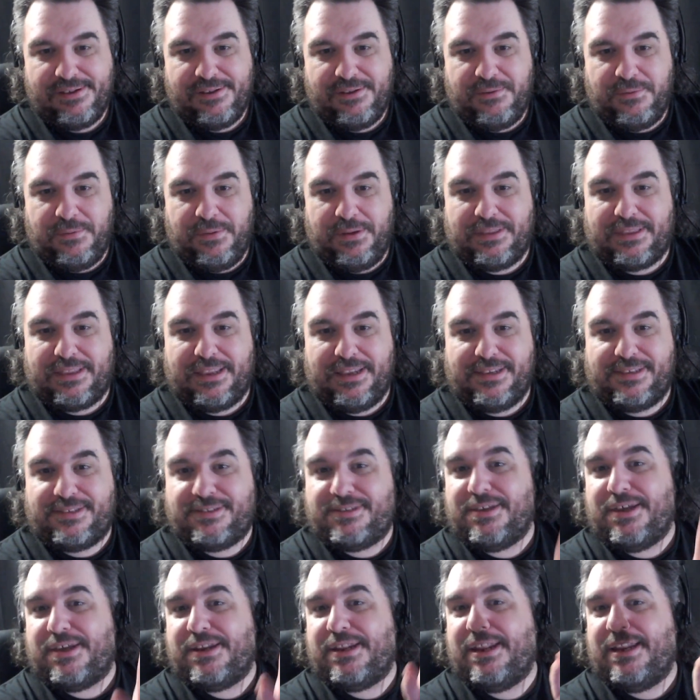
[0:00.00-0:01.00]
with the
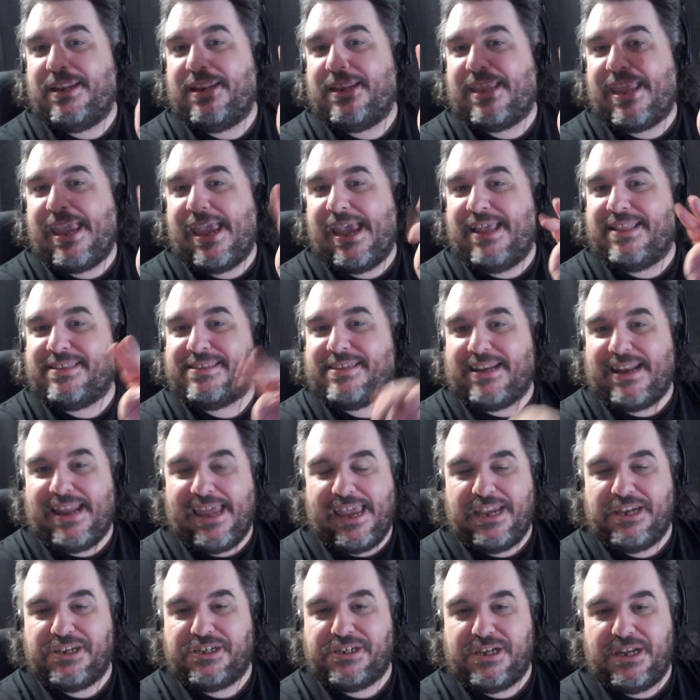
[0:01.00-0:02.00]
sudden
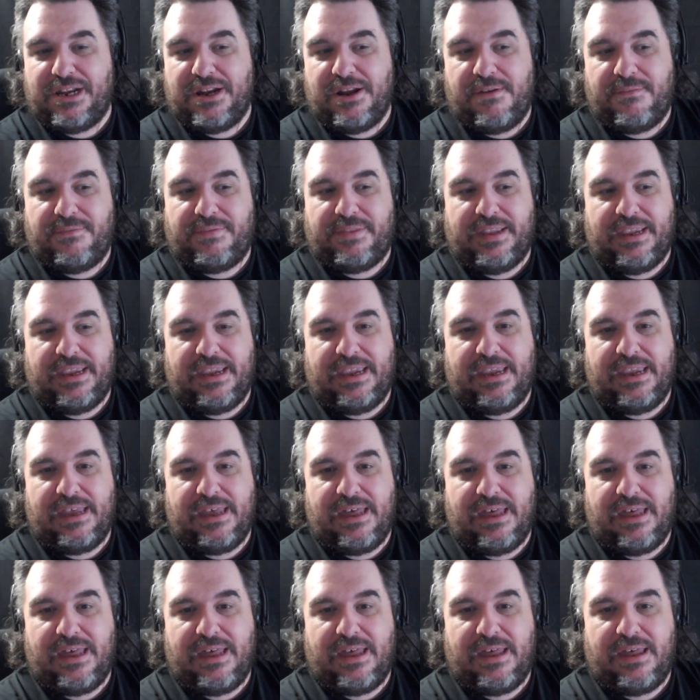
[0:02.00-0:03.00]
cancellation of the
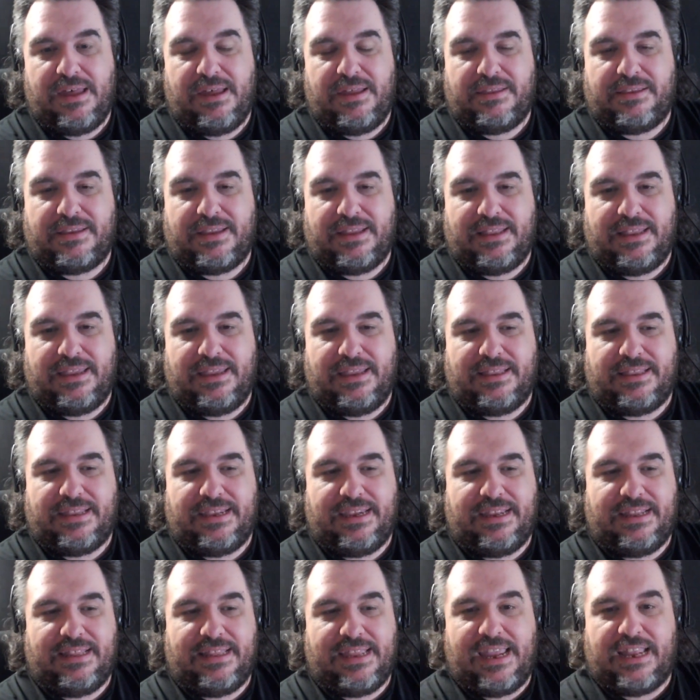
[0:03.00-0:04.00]

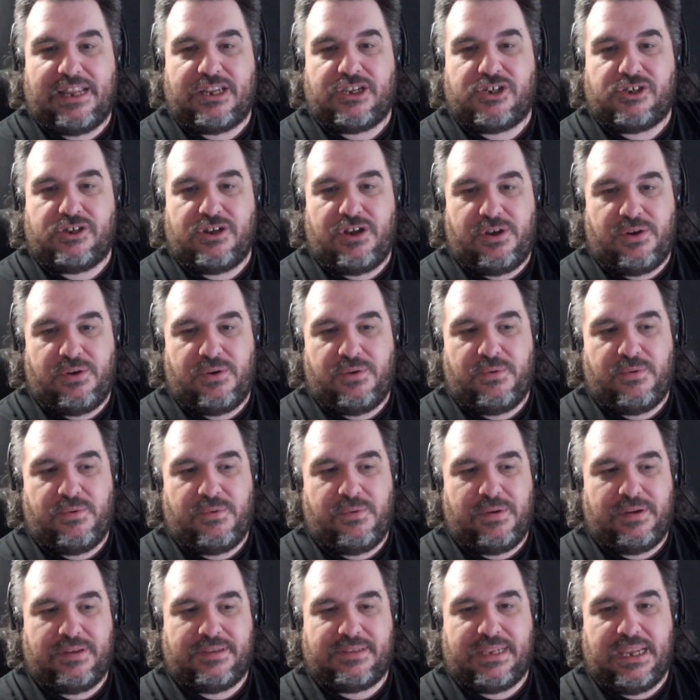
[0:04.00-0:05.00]
Late Show
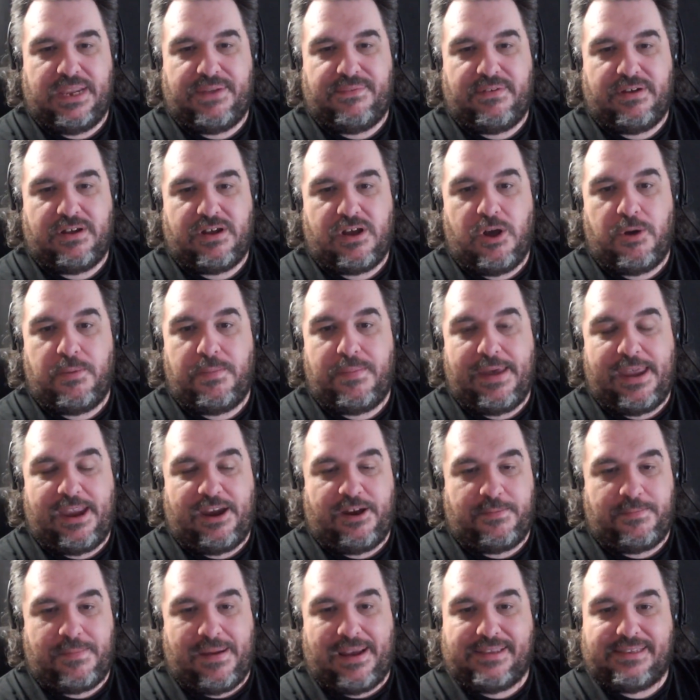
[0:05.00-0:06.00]
with Stephen
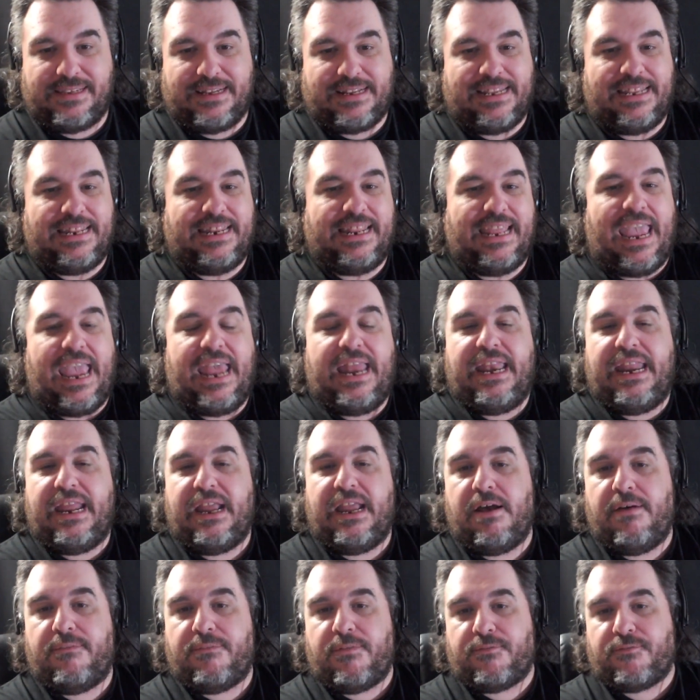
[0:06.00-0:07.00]
Colbert, basically the ending
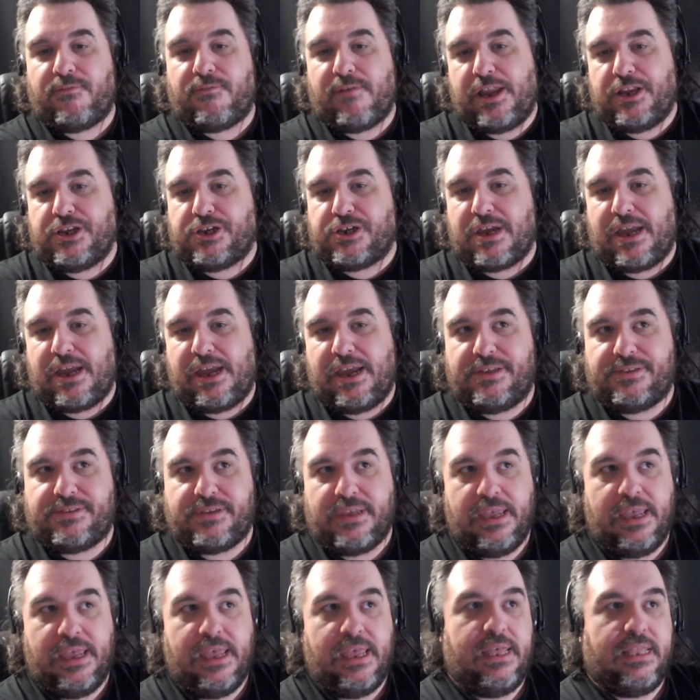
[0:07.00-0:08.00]
of a franchise
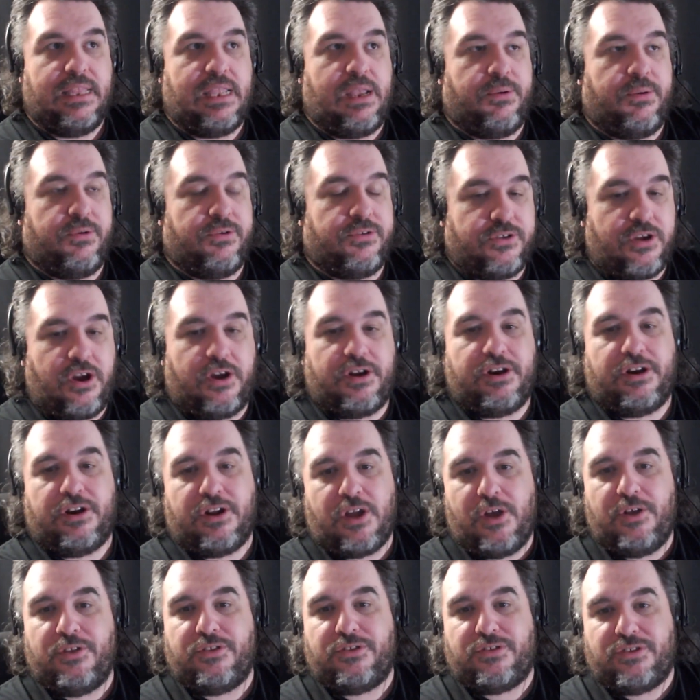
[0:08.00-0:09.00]
that was started
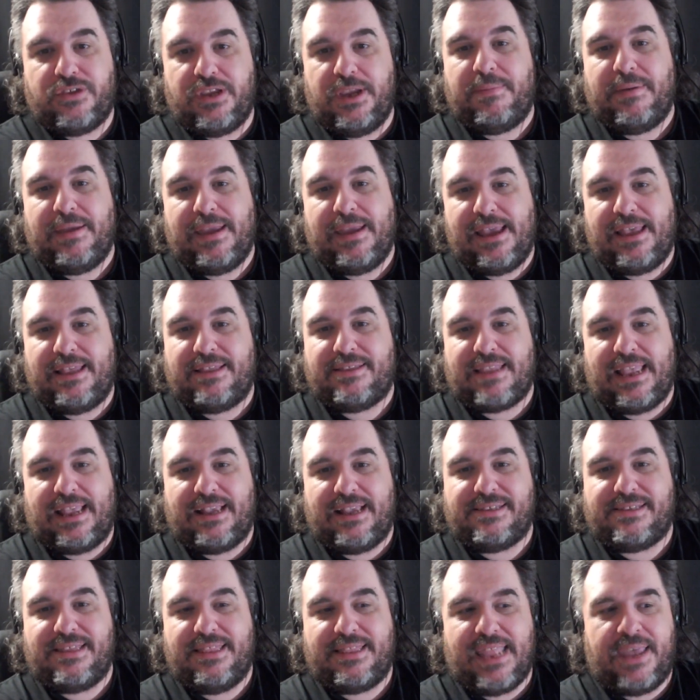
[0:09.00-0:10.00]
on CBS
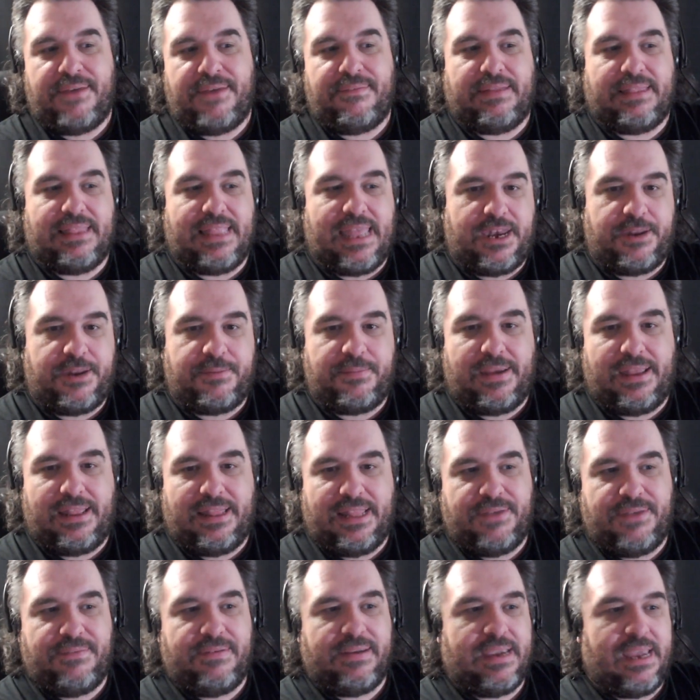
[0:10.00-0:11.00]
thanks to David Letterman
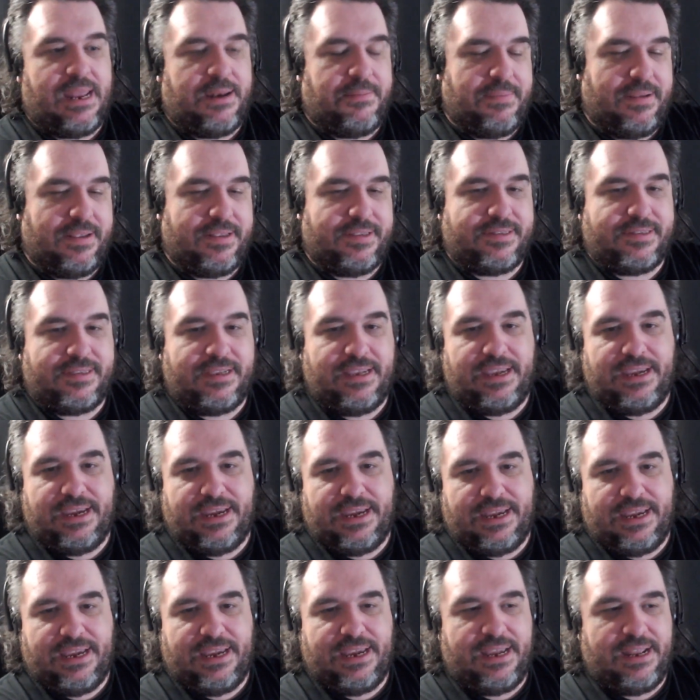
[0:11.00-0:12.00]
leaving
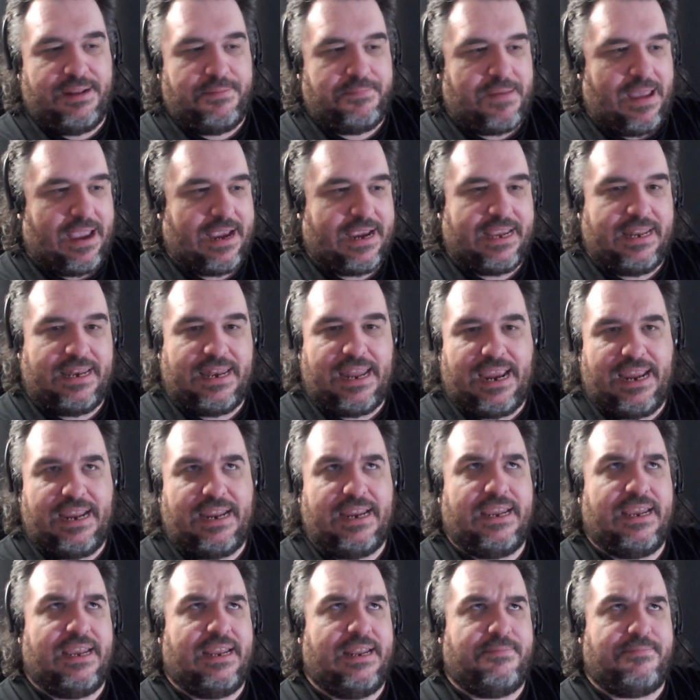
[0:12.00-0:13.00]
NBC back in
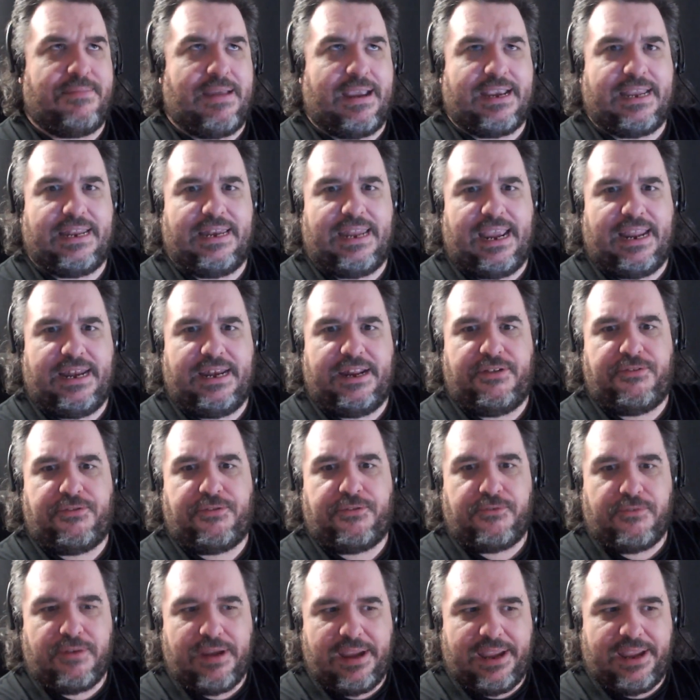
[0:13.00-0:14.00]

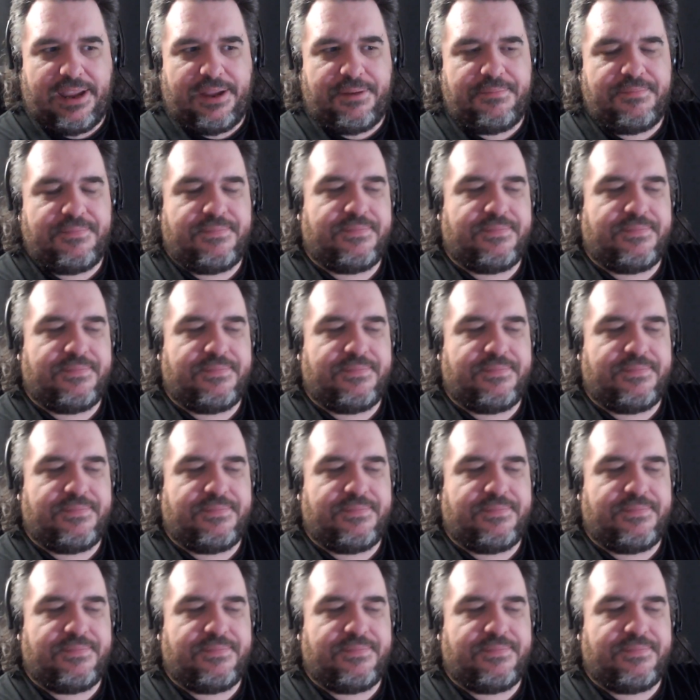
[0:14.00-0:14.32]
'93.